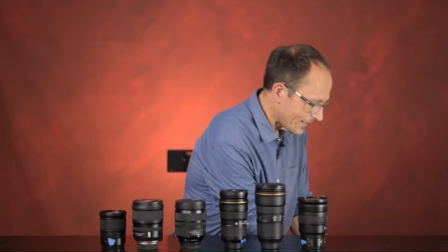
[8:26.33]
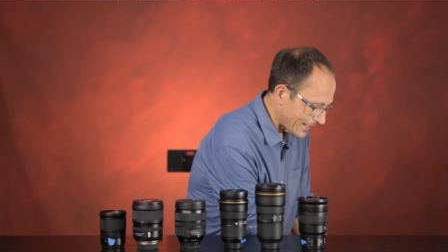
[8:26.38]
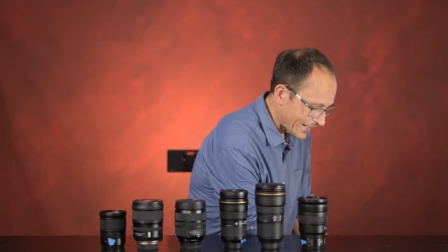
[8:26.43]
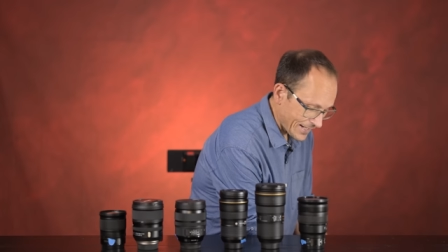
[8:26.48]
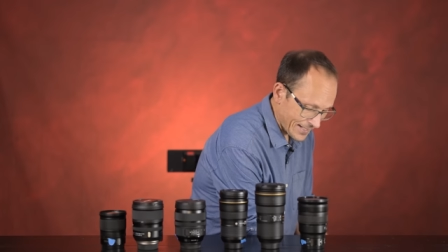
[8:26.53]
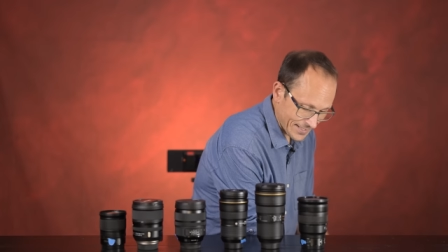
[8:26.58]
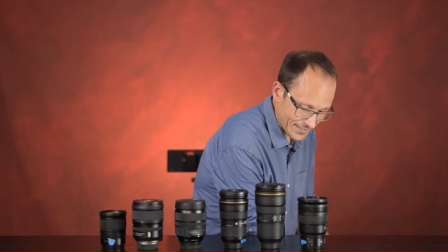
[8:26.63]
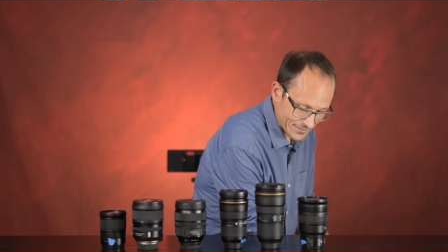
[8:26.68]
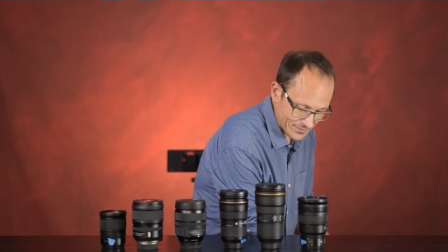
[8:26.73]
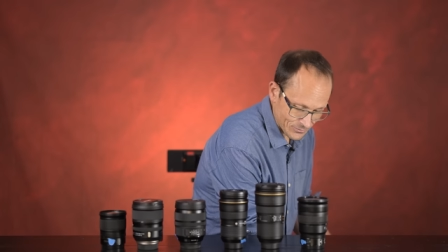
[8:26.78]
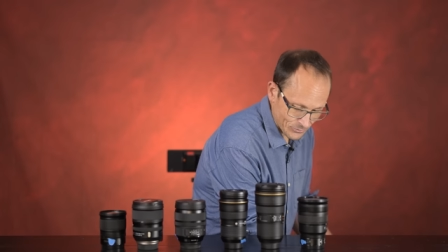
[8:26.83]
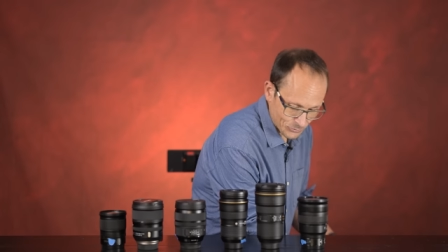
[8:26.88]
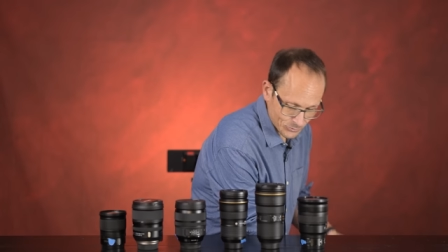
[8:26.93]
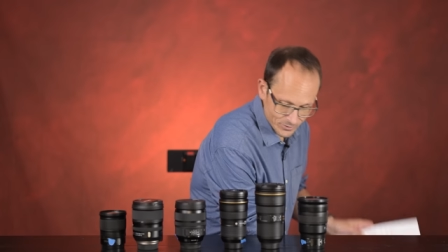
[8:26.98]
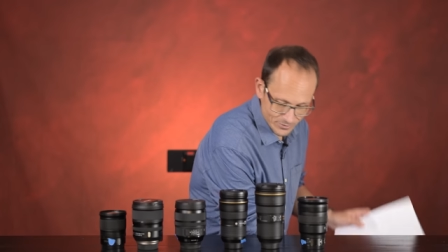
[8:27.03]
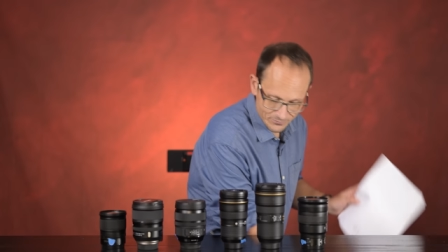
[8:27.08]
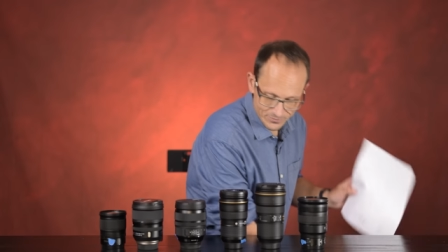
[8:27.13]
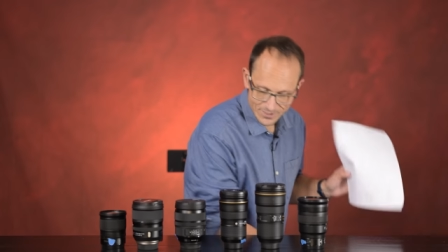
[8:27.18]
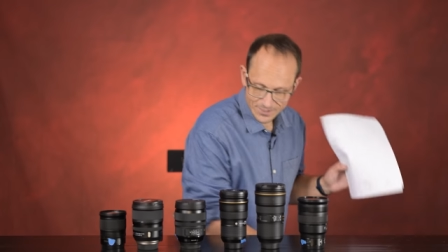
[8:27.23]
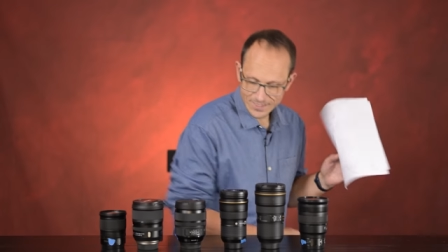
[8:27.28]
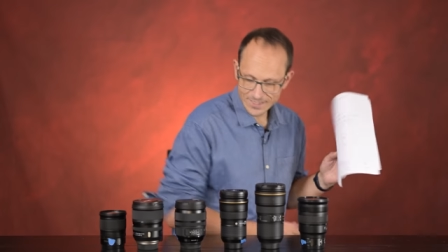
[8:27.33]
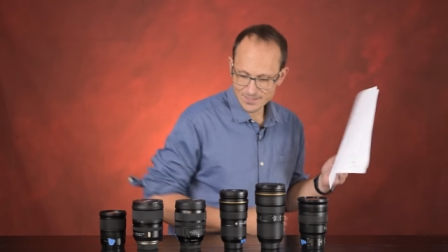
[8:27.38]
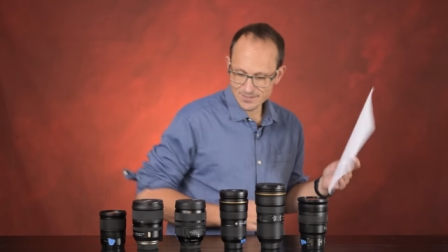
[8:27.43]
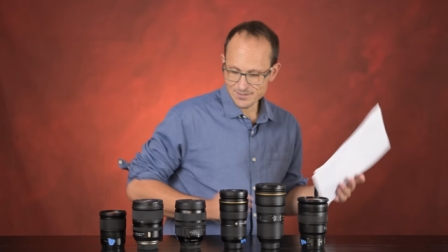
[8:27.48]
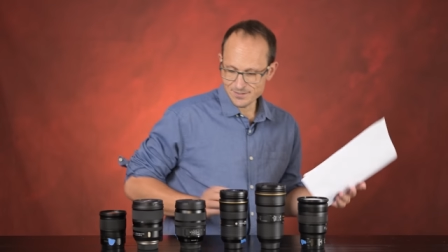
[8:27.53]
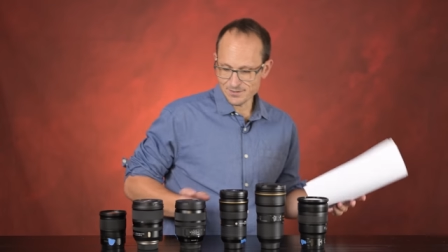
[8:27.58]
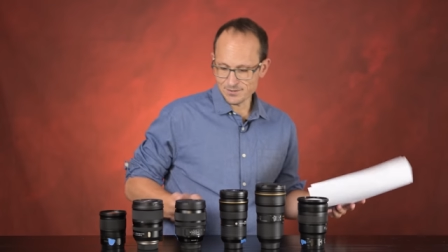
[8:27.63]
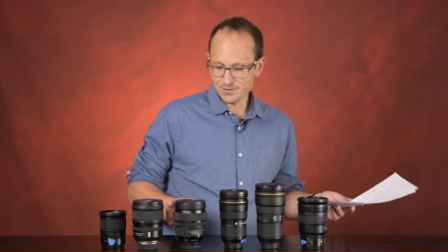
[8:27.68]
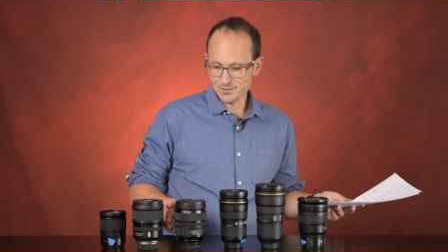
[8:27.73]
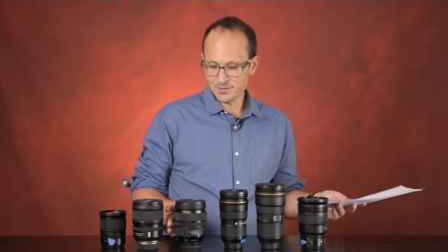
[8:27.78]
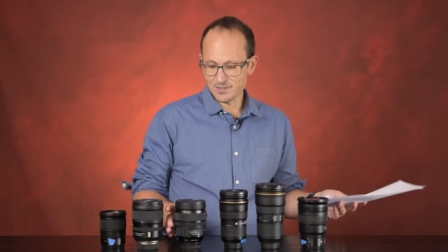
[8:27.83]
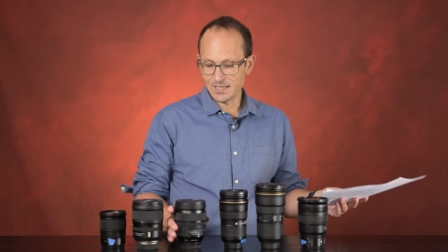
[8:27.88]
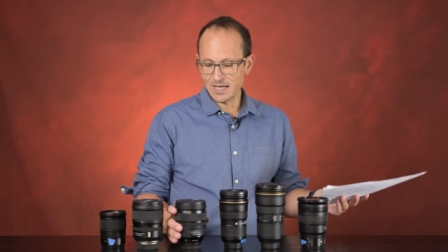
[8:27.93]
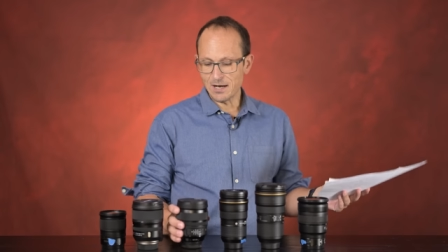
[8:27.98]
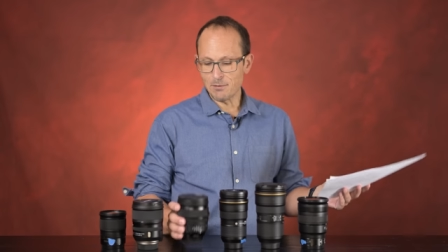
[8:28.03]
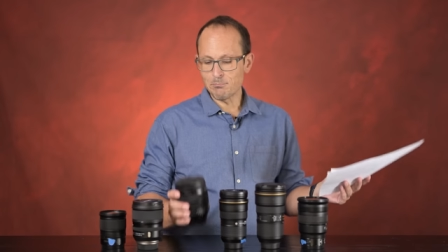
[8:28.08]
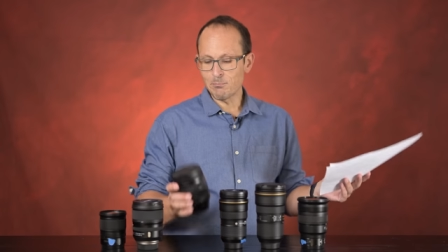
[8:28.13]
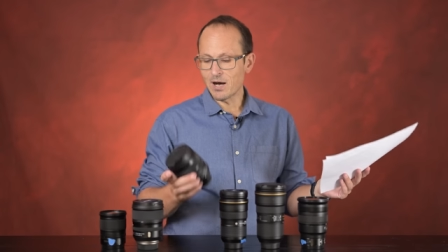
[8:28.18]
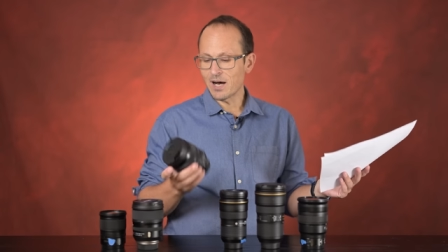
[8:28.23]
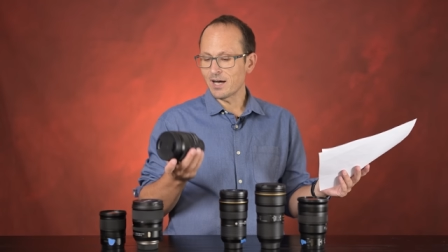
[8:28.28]
and all of the lenses
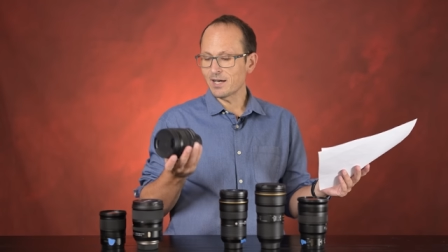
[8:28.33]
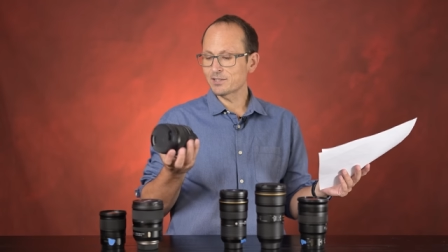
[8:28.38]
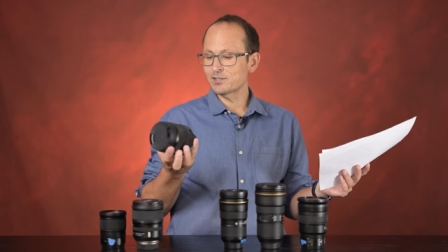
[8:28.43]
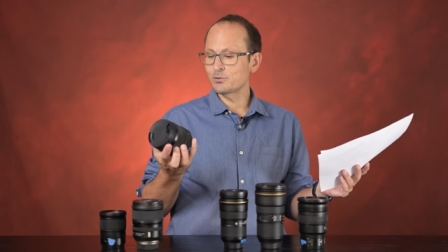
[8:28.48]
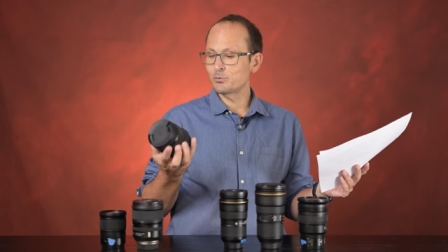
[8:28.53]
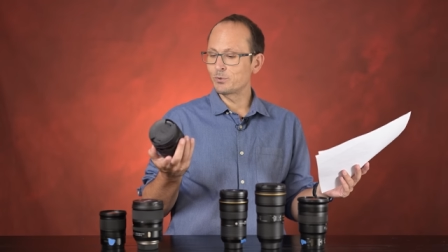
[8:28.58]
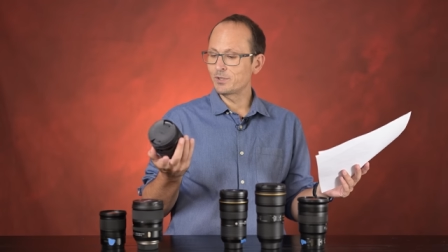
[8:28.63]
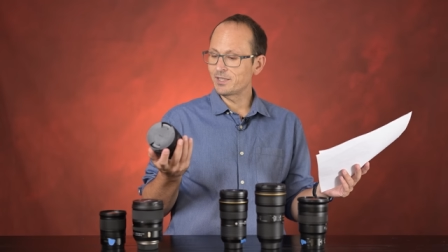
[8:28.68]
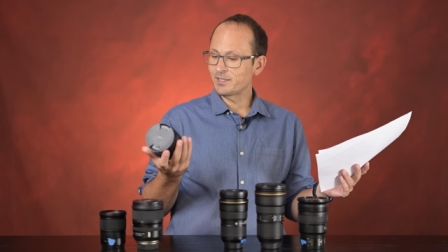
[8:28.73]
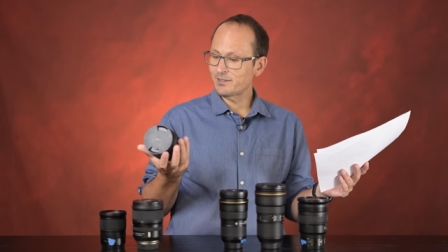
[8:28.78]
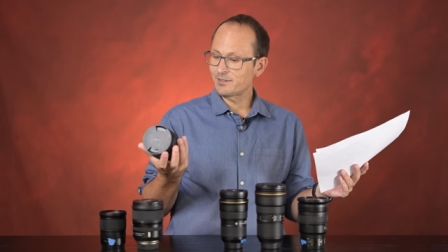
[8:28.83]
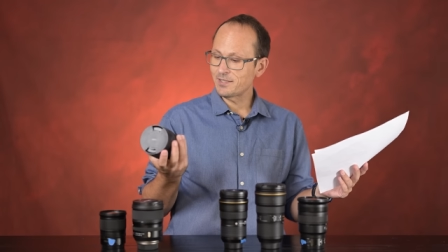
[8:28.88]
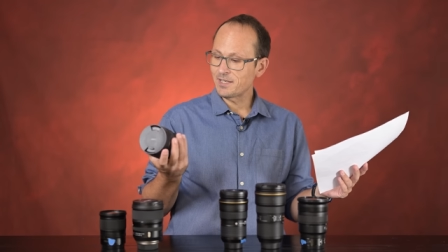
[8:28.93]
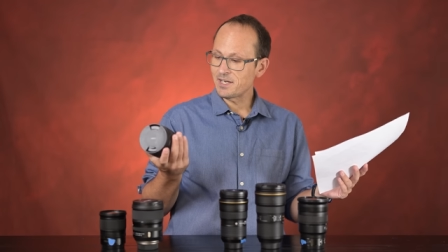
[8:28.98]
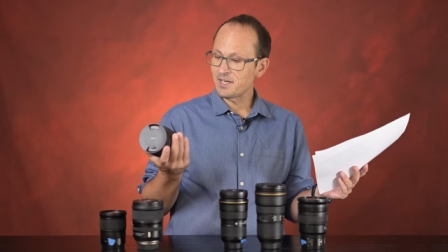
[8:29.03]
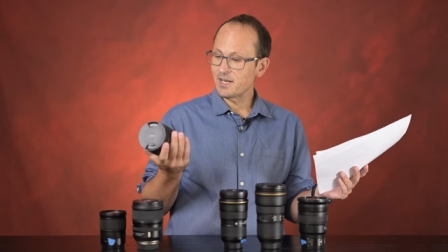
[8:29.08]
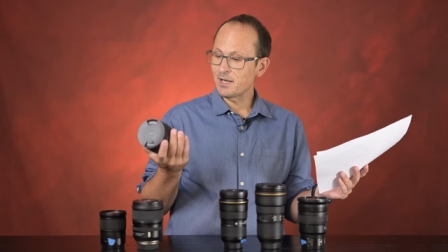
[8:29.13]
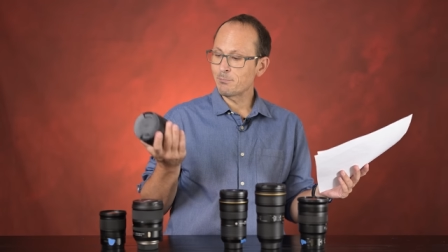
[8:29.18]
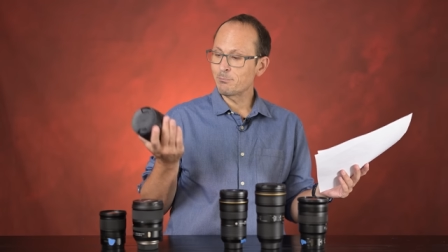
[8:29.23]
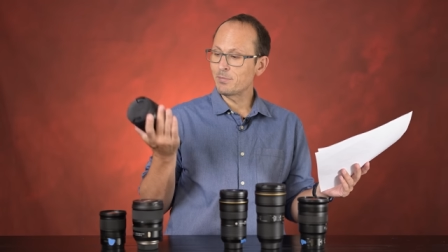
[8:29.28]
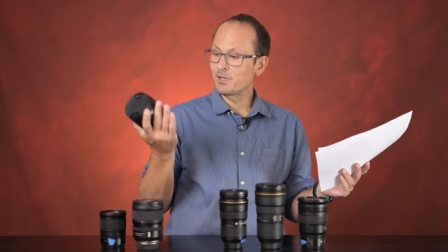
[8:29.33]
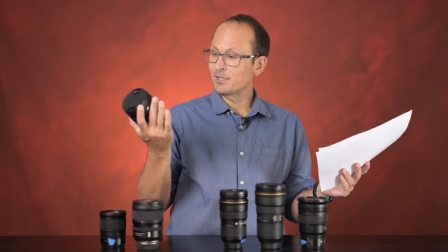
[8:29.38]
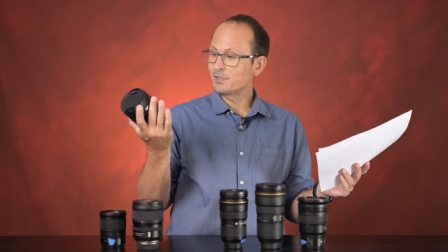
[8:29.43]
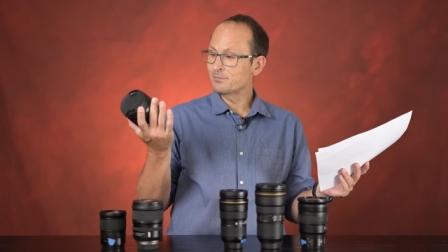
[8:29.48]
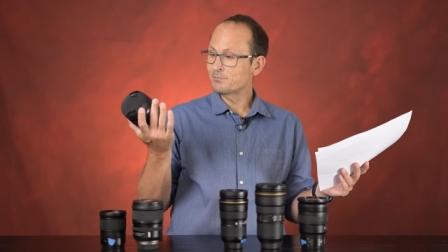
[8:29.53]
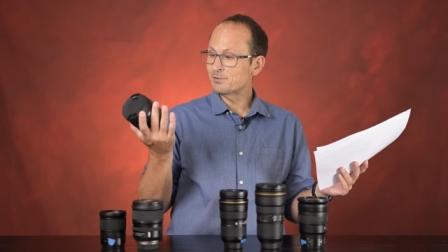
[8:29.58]
are marked with a number,